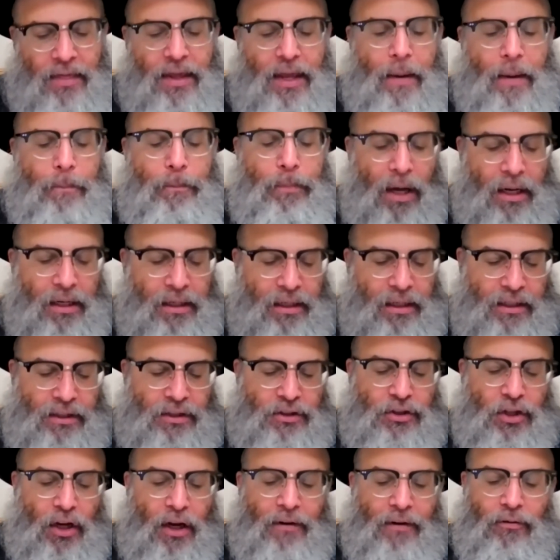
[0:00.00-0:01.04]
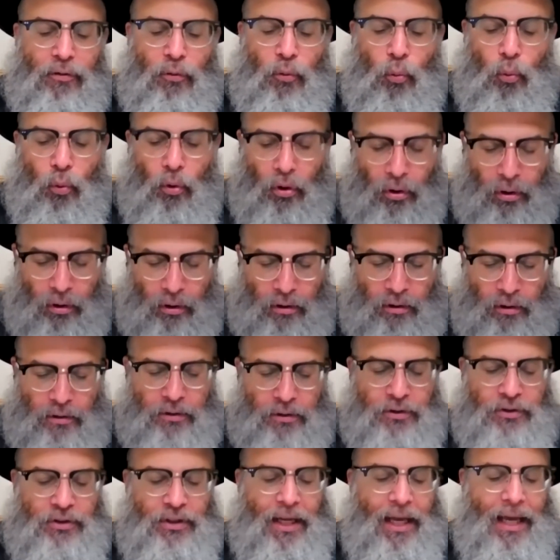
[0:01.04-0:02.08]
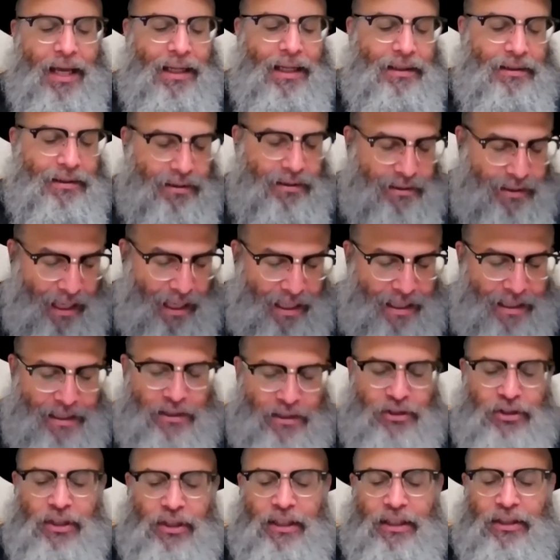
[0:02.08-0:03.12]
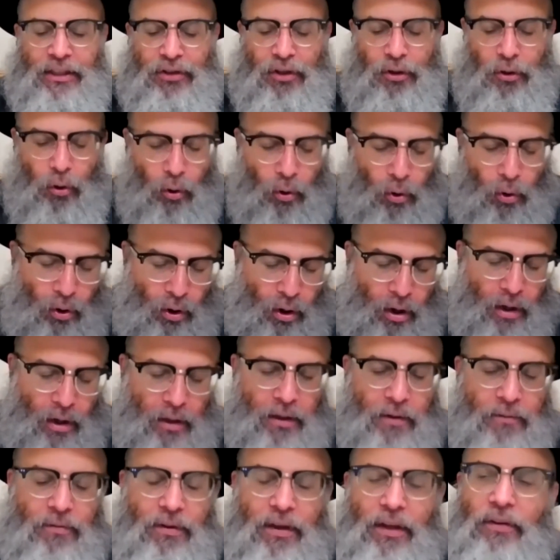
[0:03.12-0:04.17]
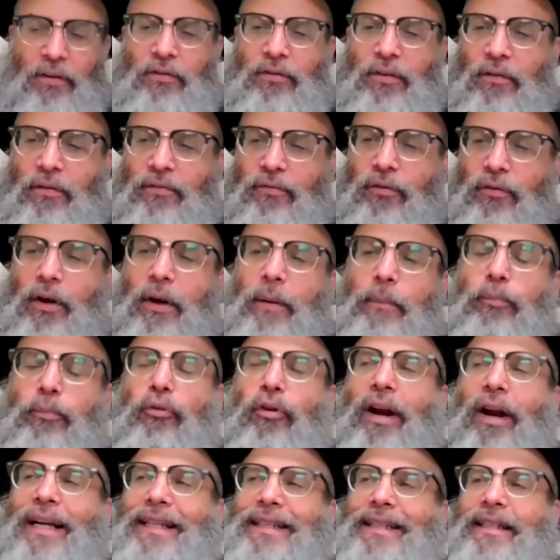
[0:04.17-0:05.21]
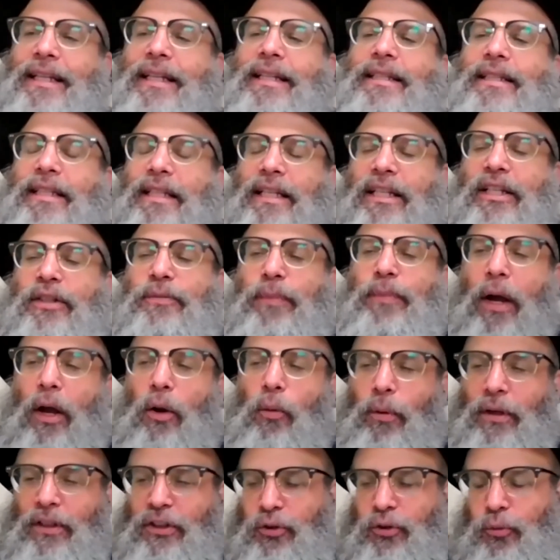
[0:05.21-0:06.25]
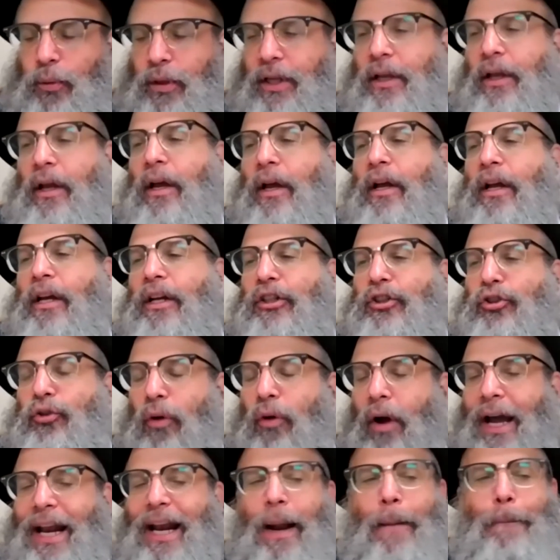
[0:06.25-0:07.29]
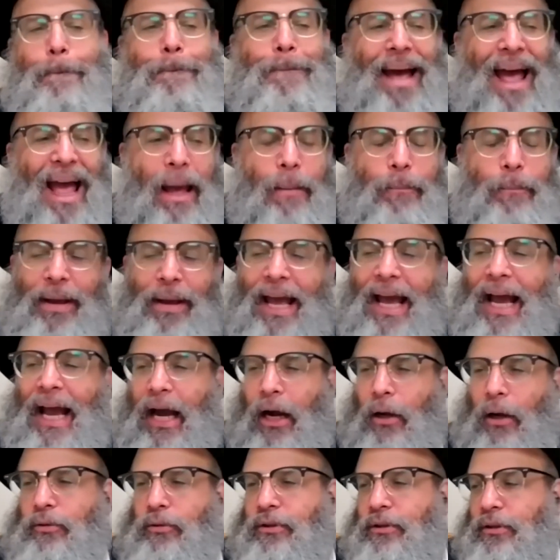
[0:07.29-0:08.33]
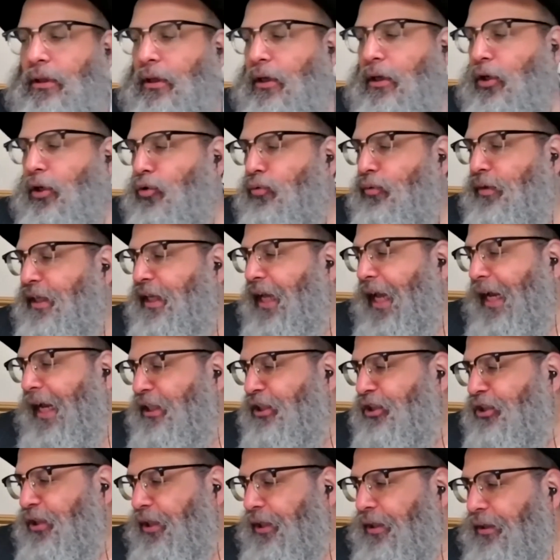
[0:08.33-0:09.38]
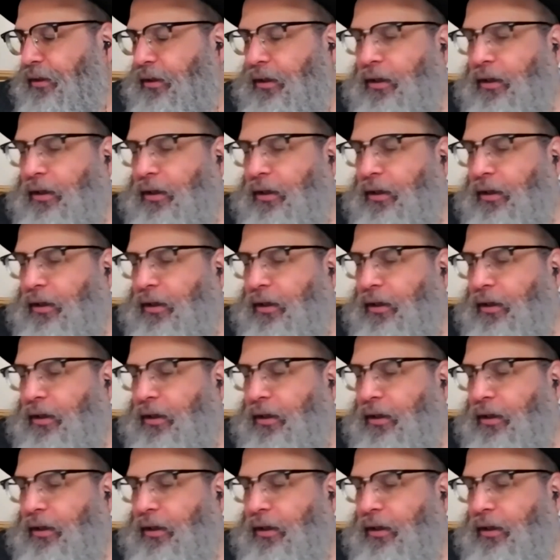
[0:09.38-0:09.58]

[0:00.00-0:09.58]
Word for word: abundance of worlds and stages and all of these different processes by which we try to map out creation